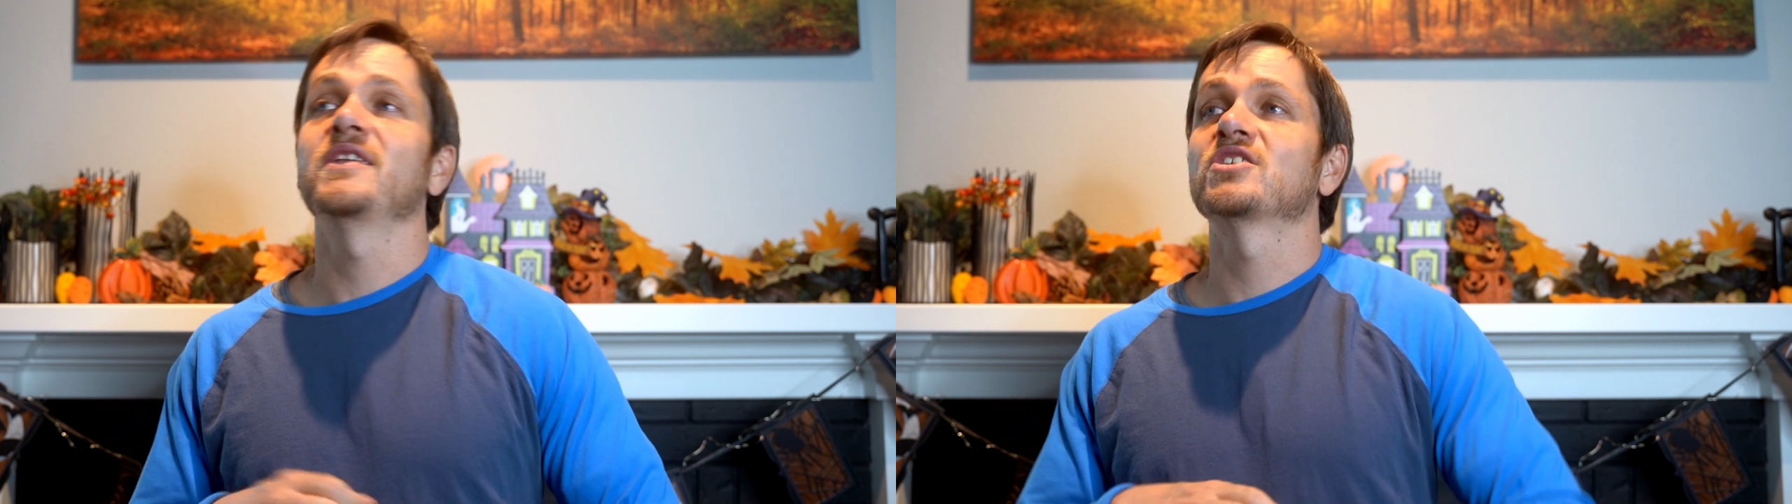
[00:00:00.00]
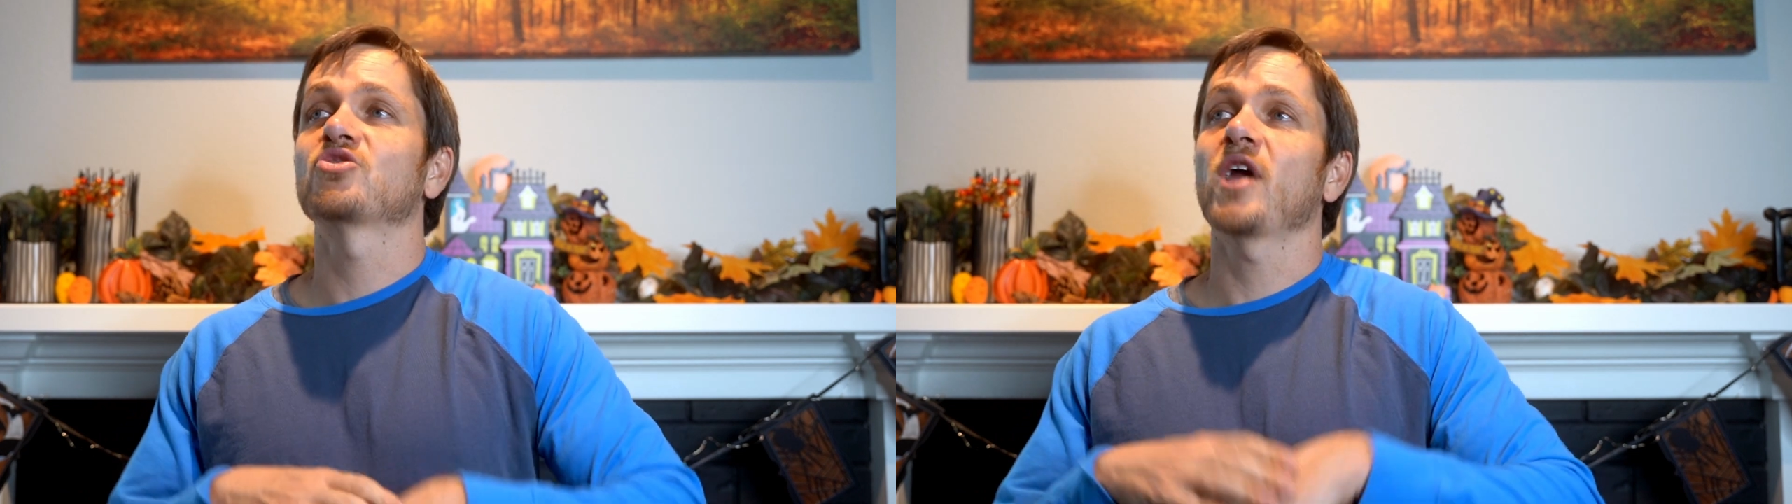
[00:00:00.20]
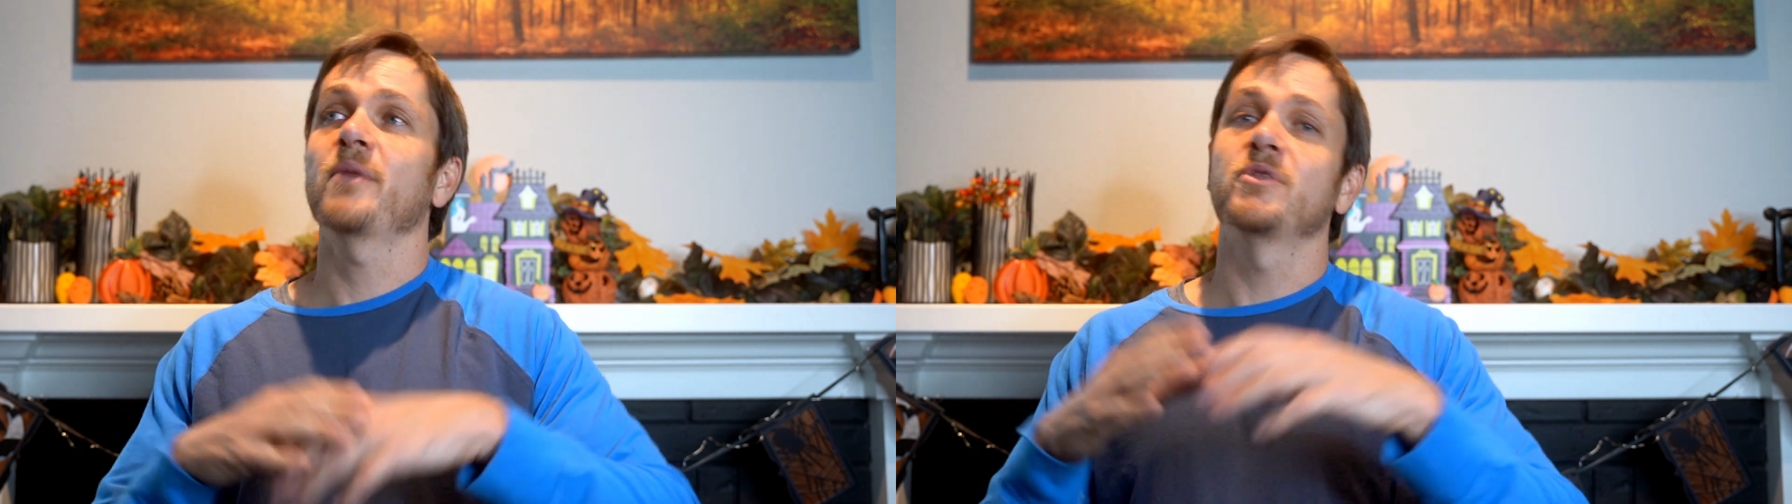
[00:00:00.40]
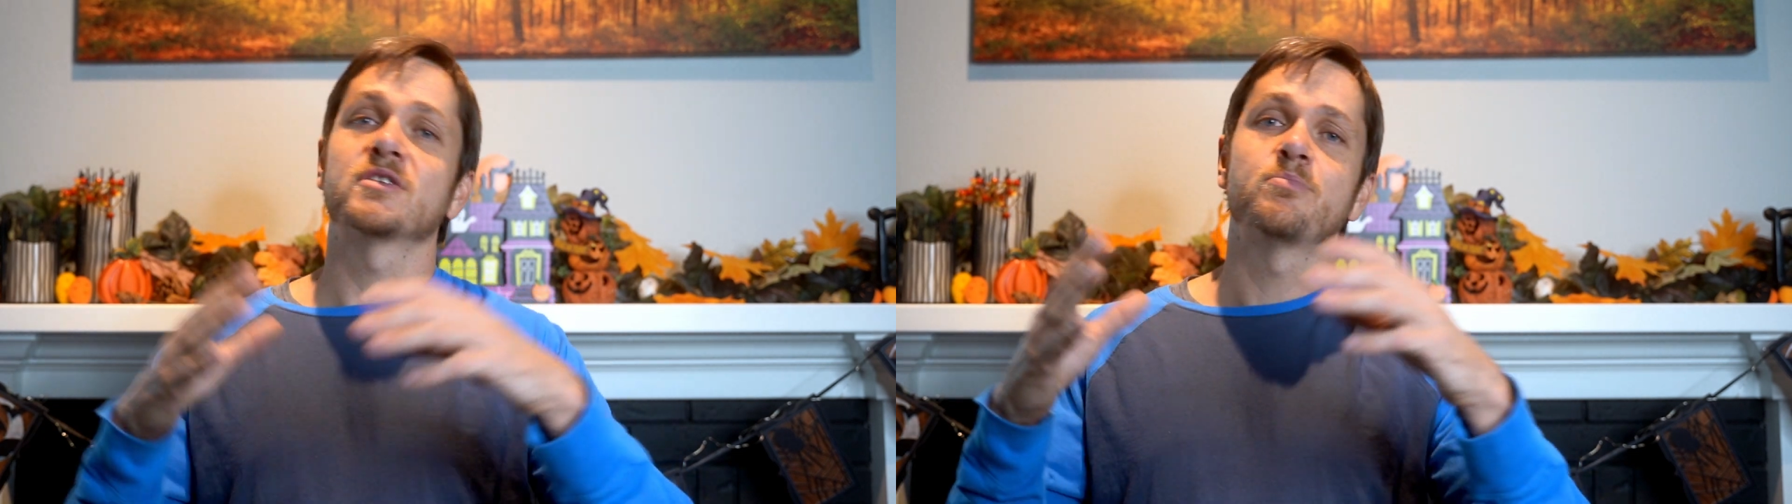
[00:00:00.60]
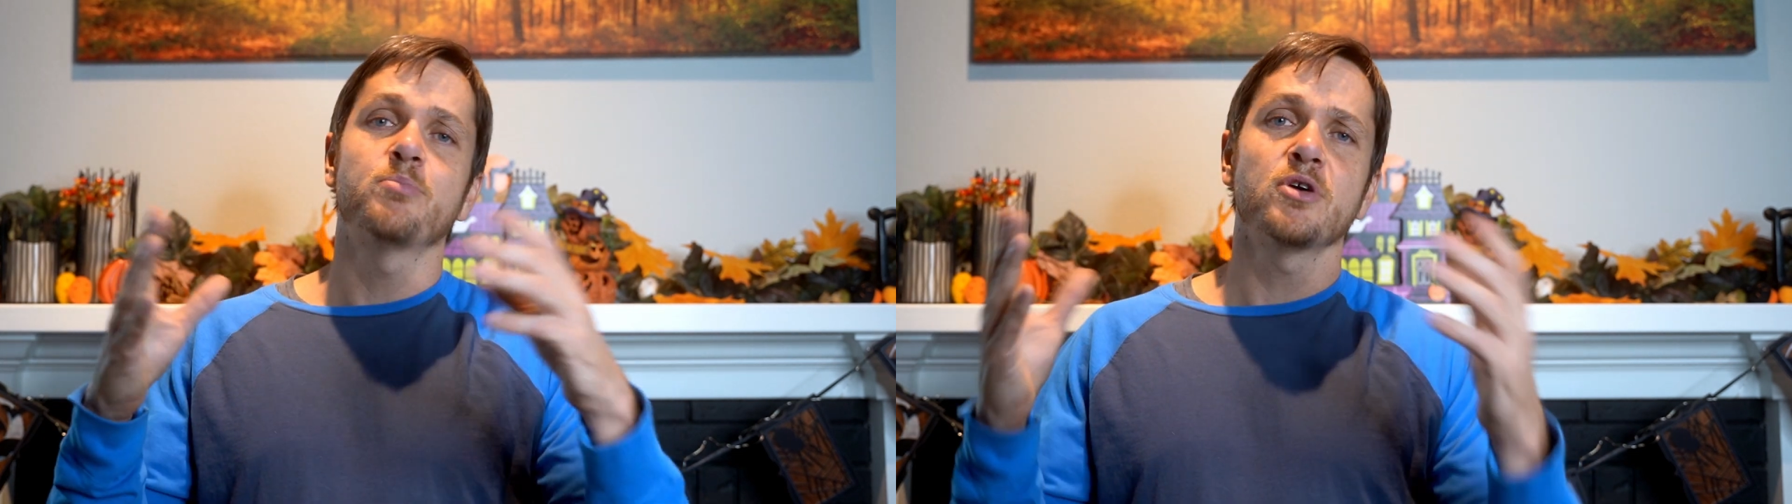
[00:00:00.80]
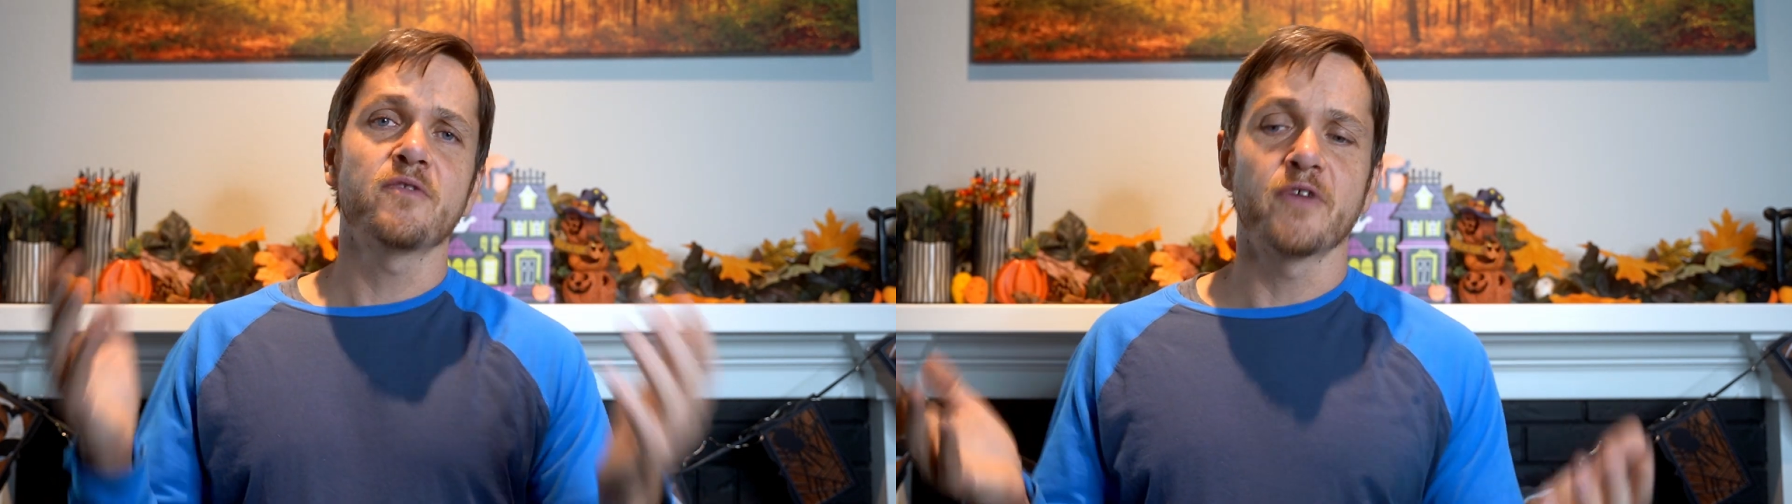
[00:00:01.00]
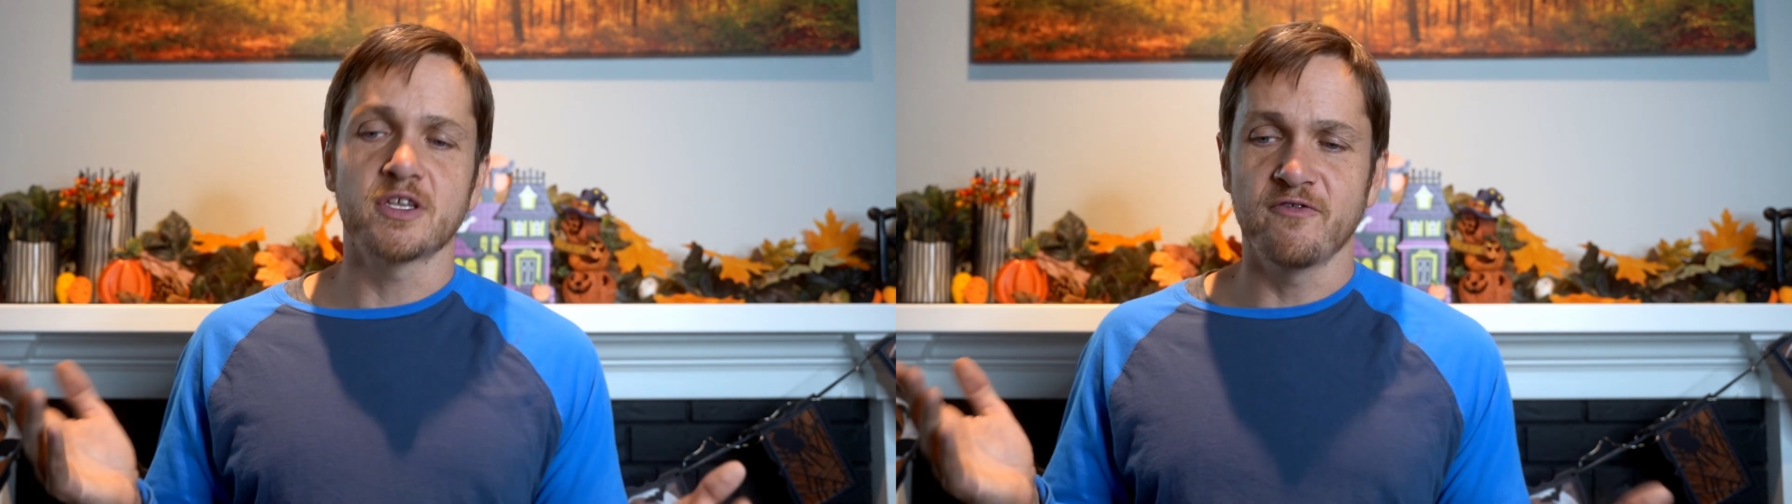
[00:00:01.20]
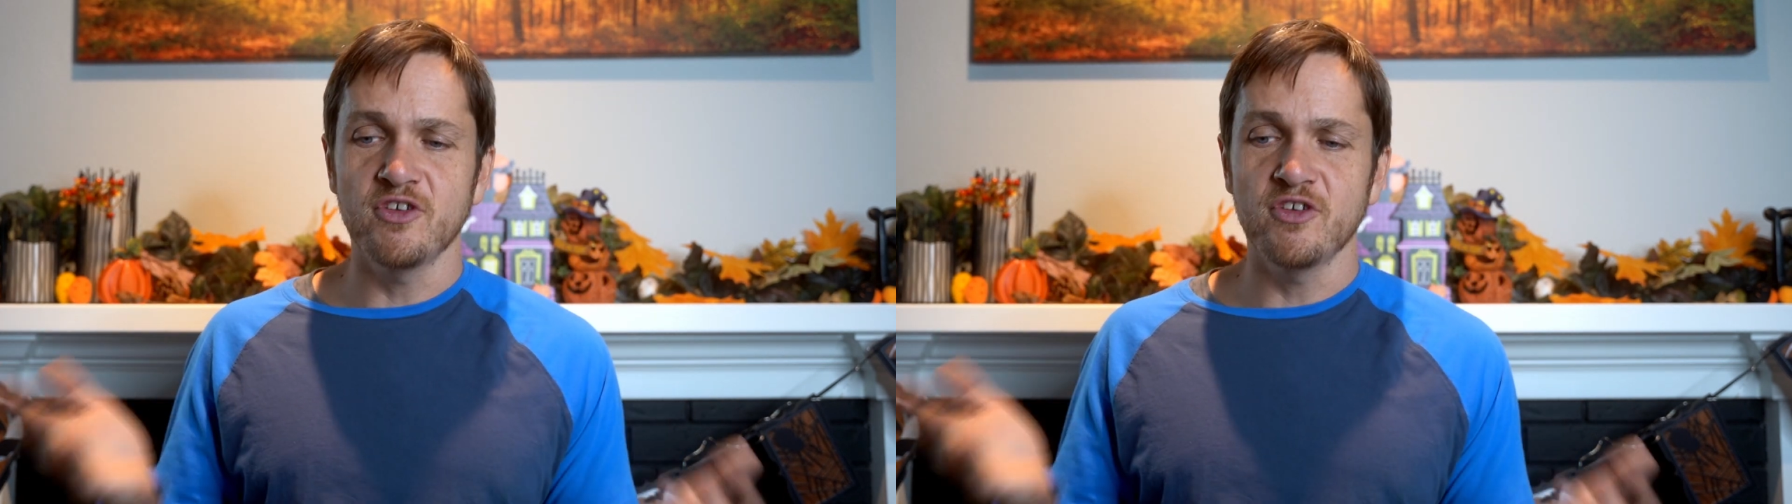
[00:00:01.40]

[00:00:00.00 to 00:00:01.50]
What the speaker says: described this perfect,